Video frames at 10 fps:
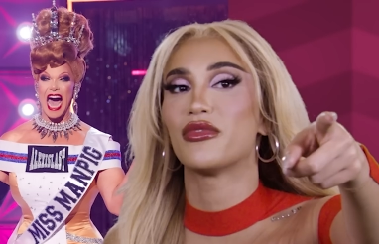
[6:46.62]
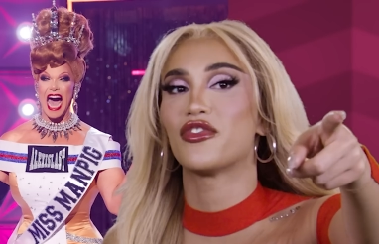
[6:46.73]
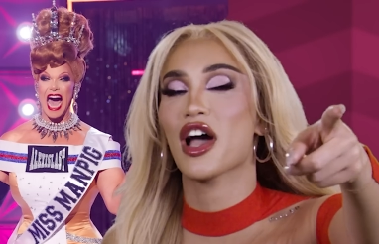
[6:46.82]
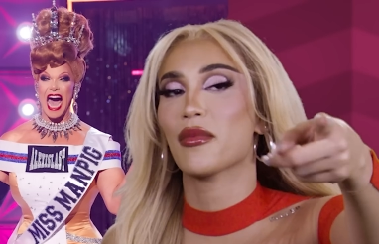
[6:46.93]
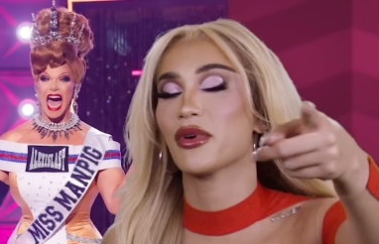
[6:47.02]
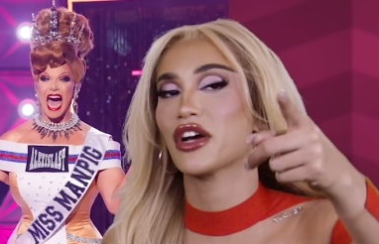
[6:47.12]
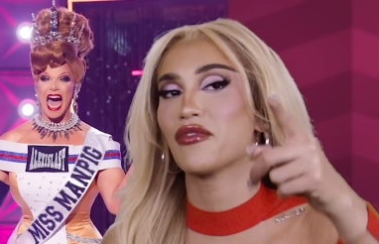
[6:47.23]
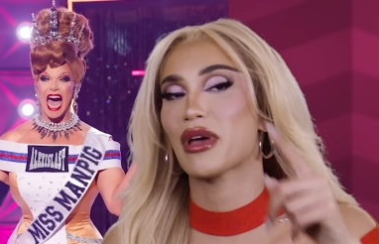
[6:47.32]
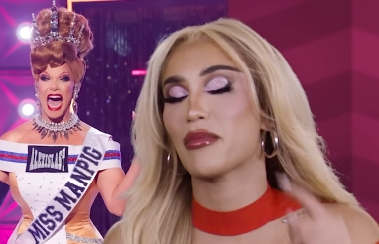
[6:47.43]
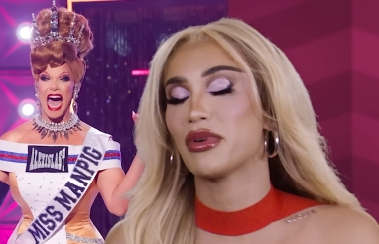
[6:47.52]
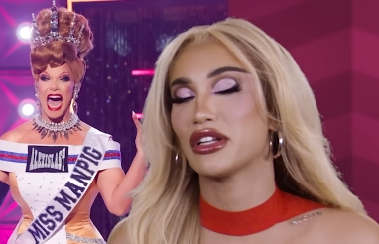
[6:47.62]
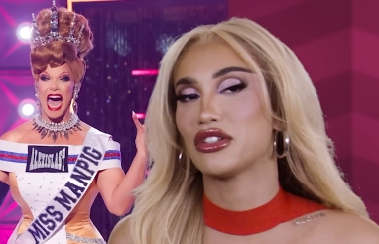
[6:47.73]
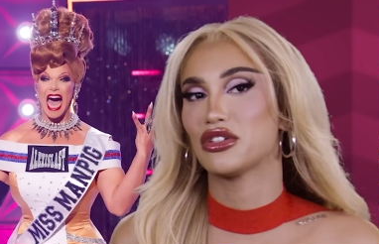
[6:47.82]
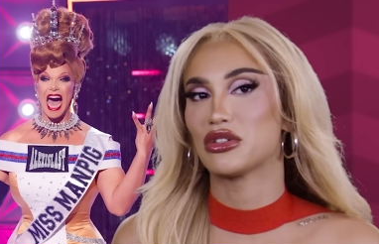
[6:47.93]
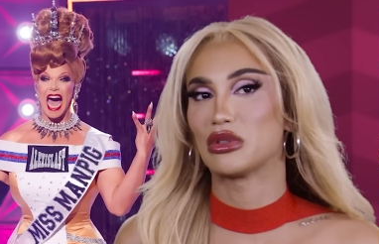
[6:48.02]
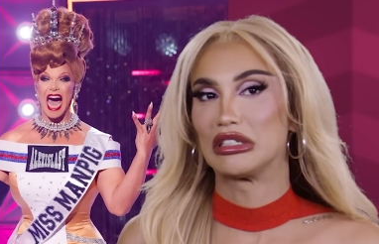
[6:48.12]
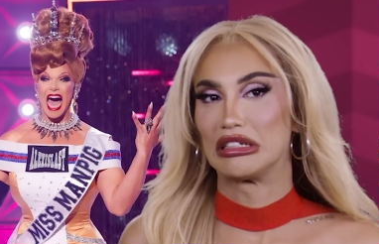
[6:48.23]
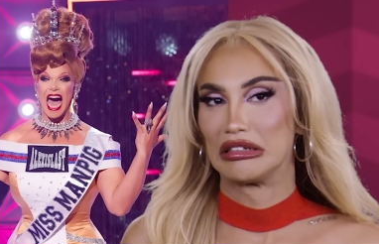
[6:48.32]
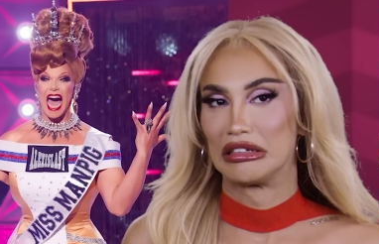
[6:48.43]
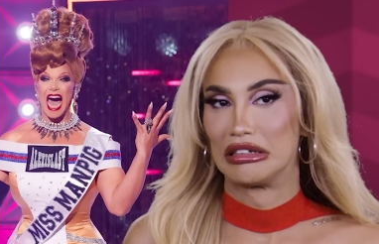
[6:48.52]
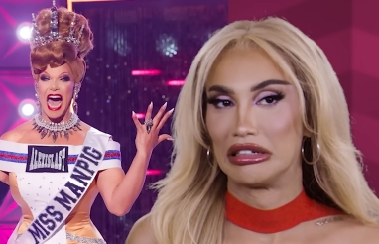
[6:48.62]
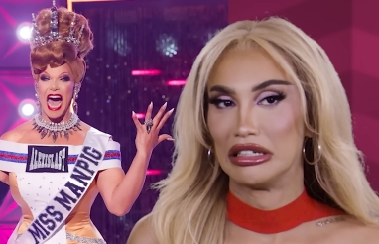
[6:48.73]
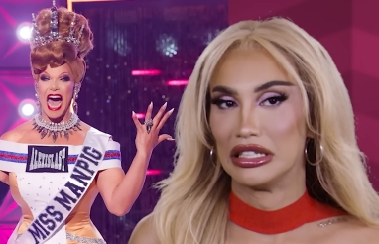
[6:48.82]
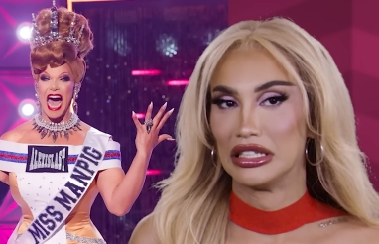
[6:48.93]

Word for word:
Speaker 1: fabric of Manpig two. Yeah, it's got